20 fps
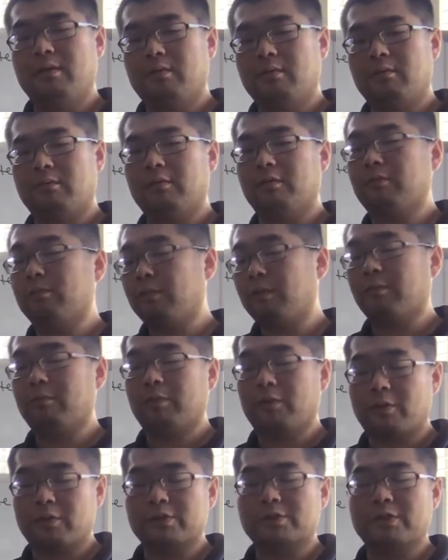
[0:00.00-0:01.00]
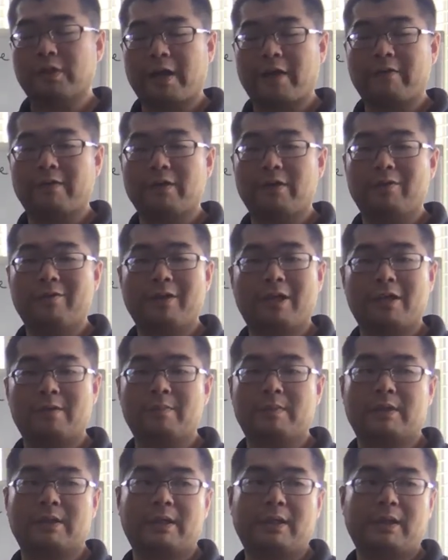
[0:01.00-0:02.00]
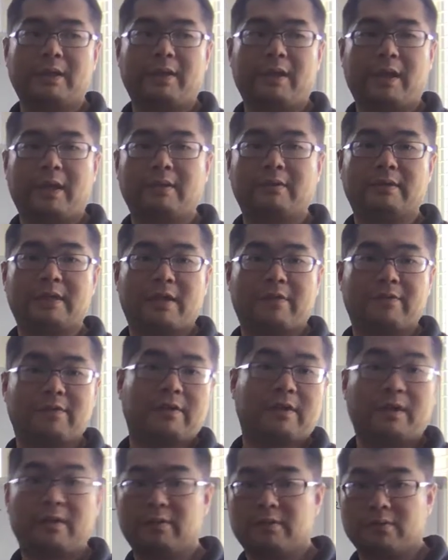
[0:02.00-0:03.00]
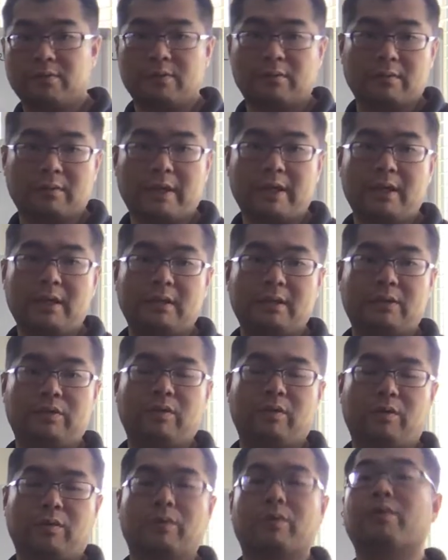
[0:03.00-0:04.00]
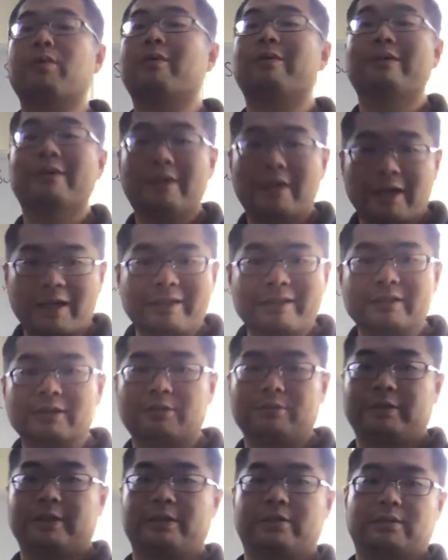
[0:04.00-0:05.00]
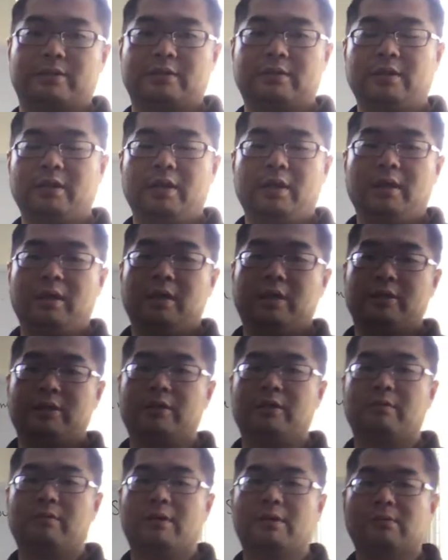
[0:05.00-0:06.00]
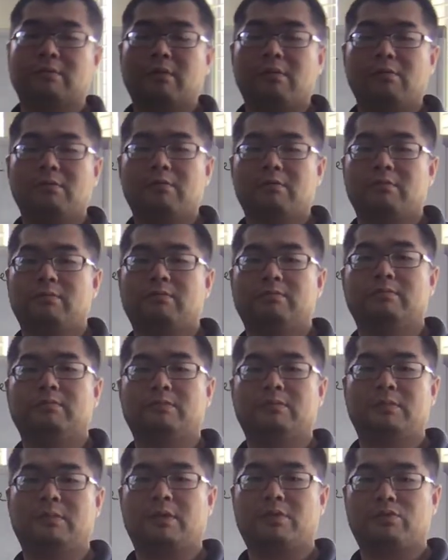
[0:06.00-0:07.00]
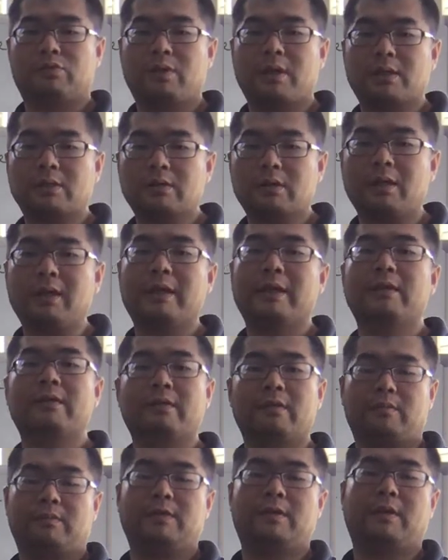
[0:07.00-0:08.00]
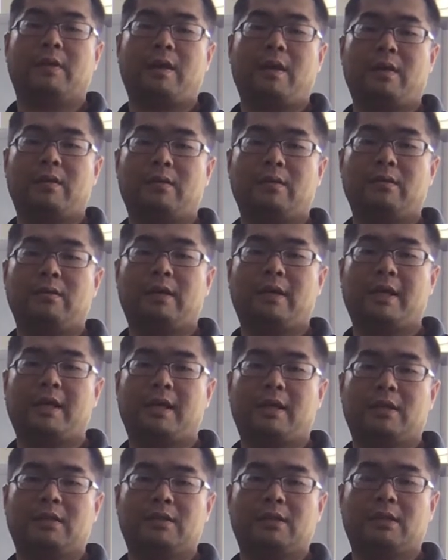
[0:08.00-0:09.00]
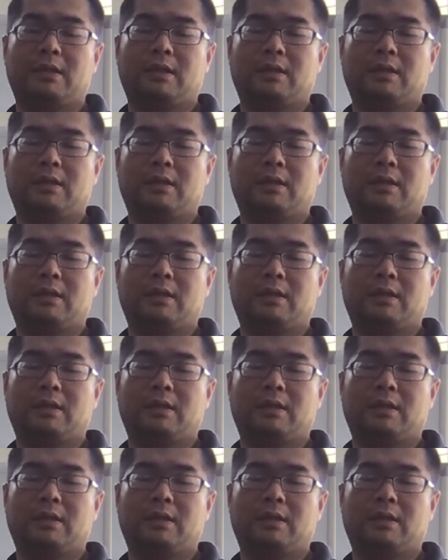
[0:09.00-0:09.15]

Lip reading: we'll also have a new name, the indefinite integral, right? Or integration. We'll trying to link them together, and